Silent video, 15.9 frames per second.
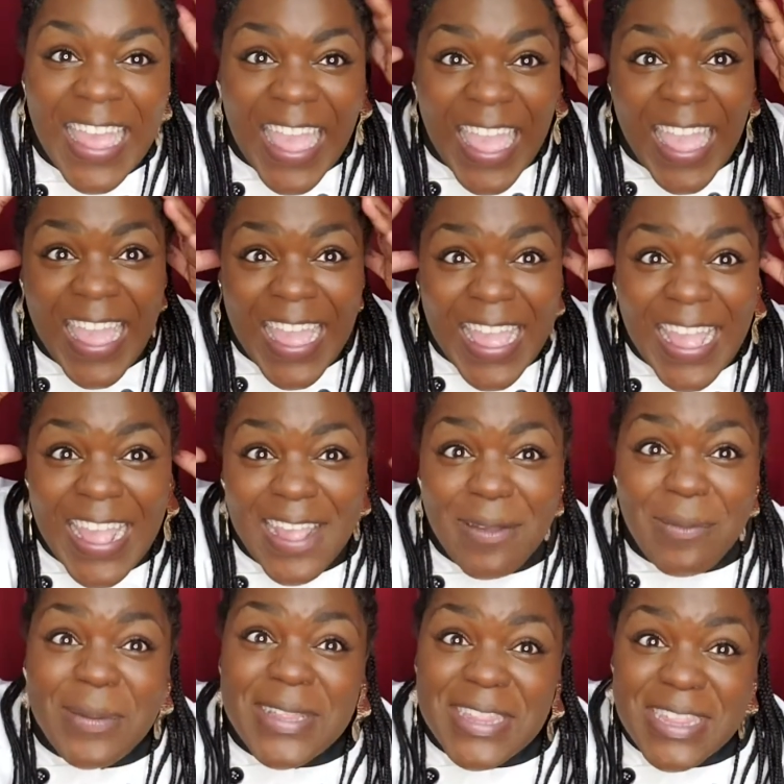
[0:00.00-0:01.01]
Hey,
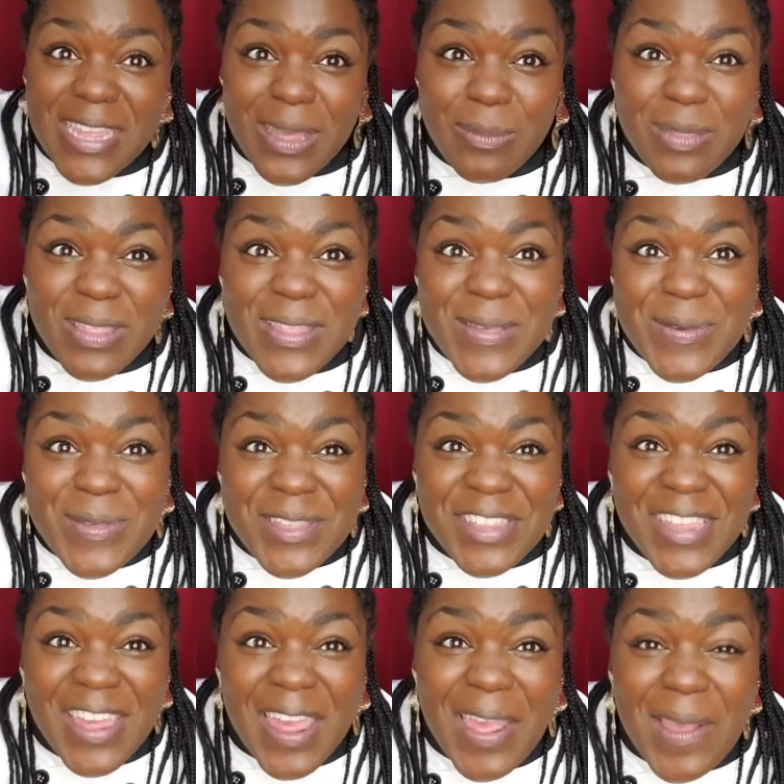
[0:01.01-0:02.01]
what's up, sous
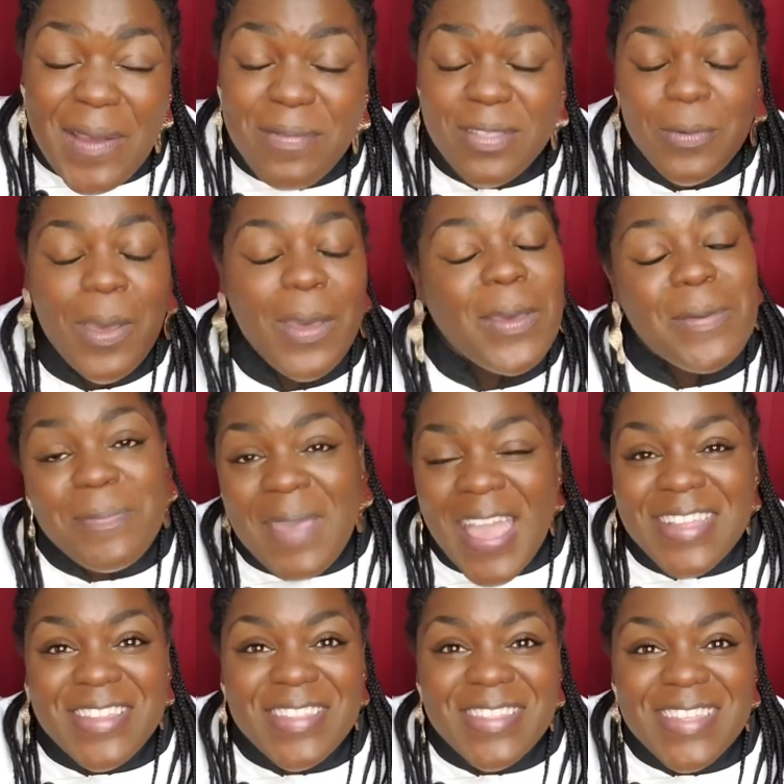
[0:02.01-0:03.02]
chefs? Welcome
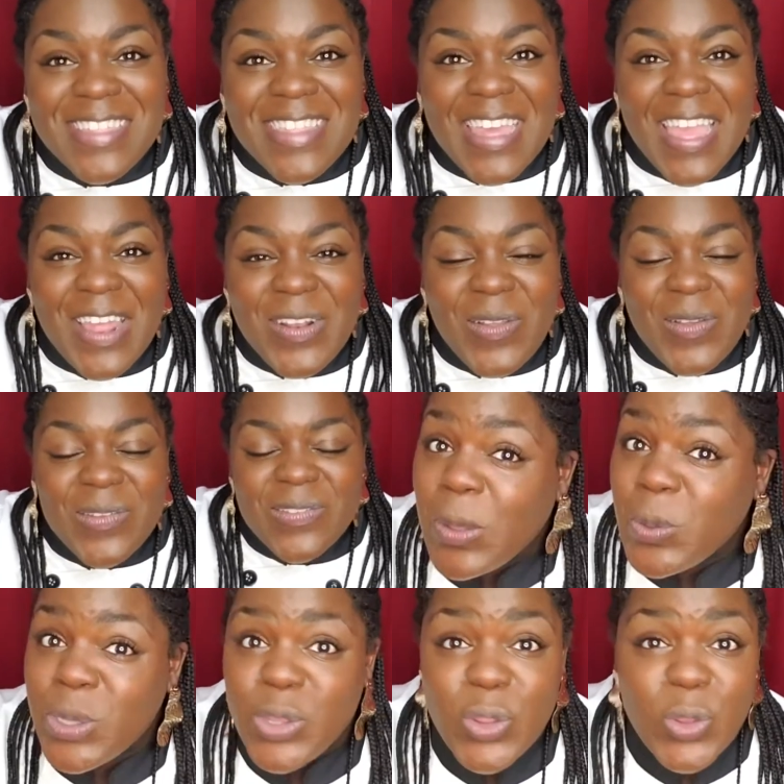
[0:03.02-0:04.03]
back to the channel. I
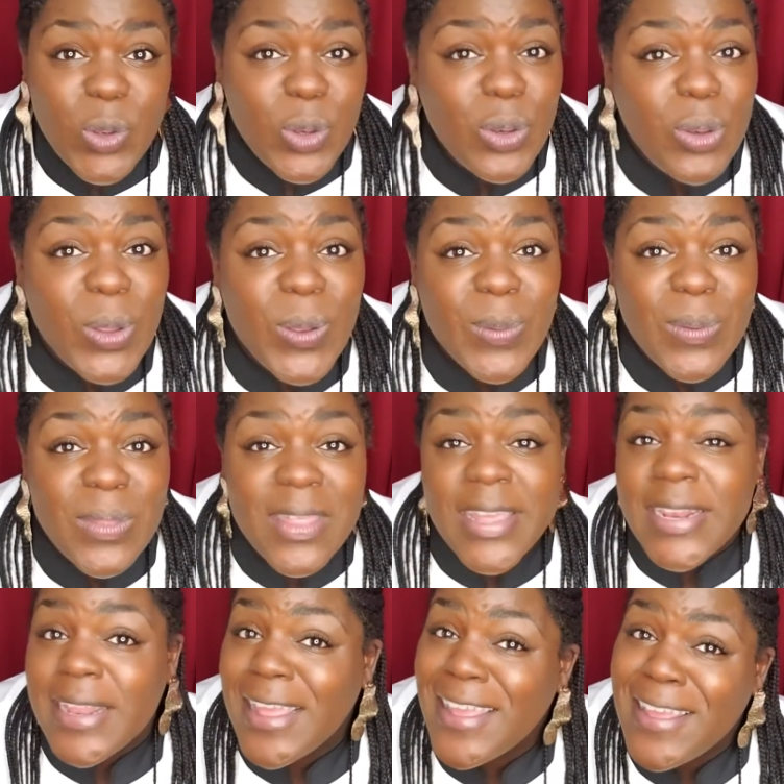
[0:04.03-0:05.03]
want you to know
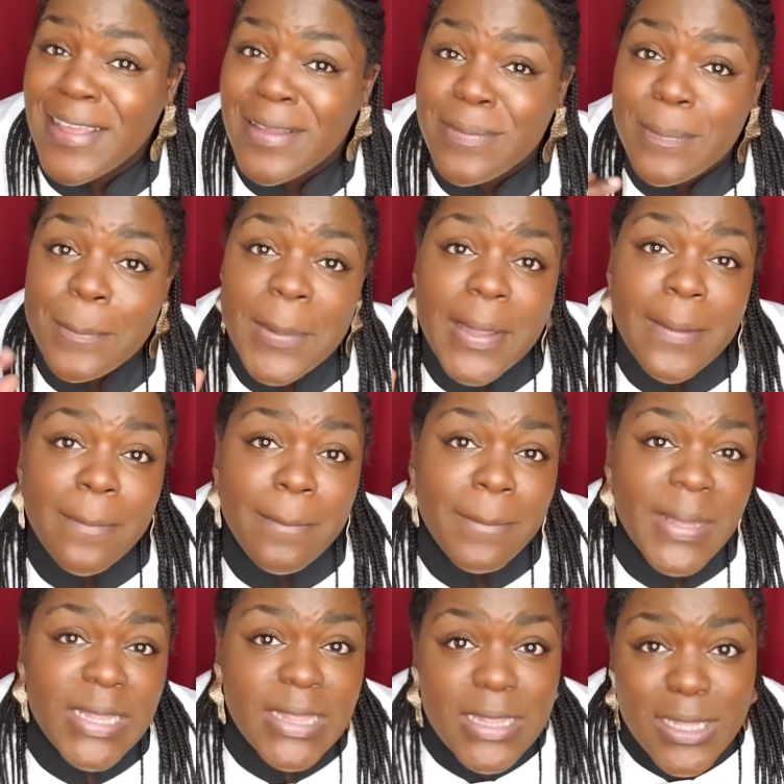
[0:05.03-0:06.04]
that I've been
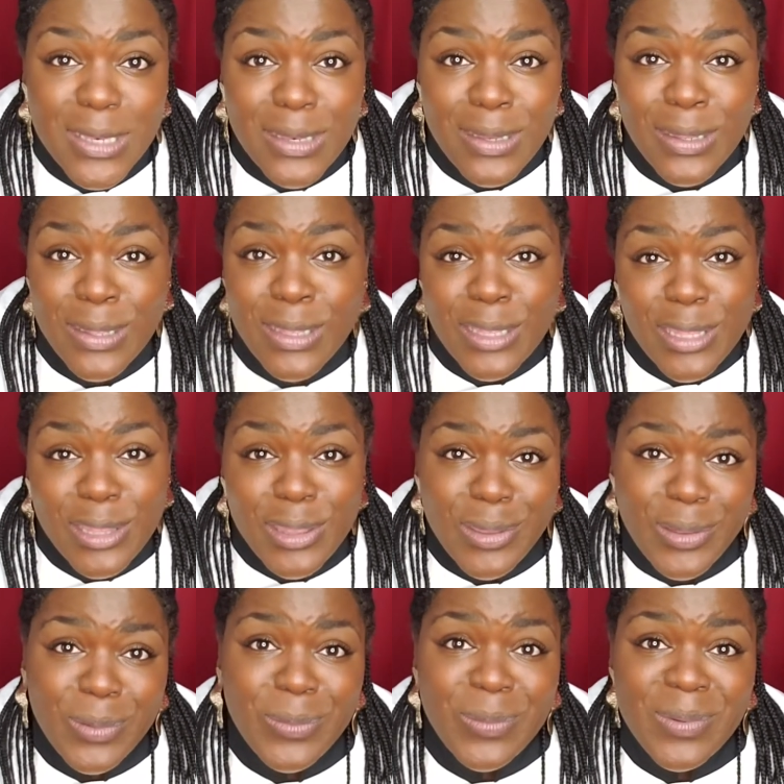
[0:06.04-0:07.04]
missing
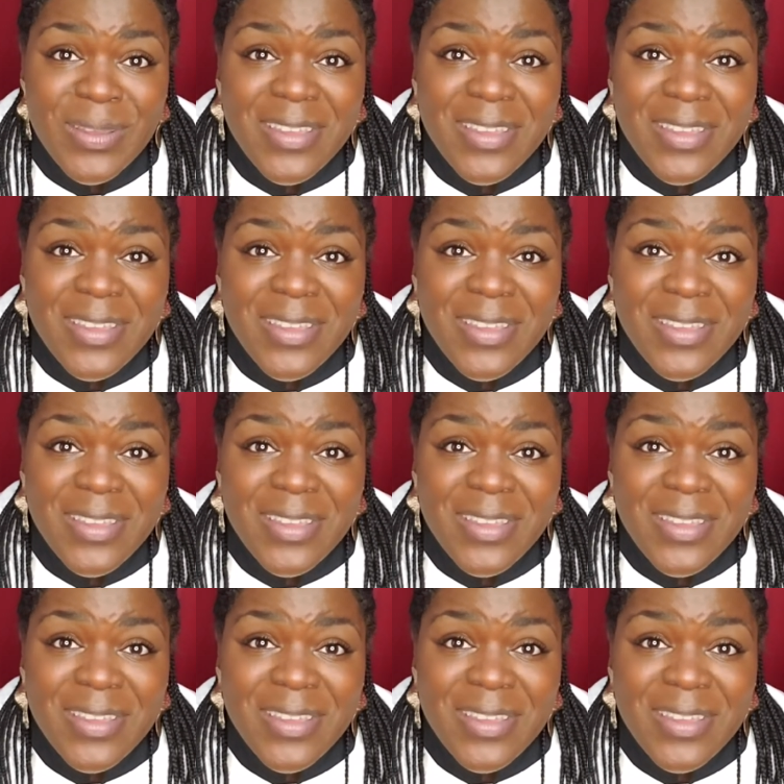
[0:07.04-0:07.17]
you.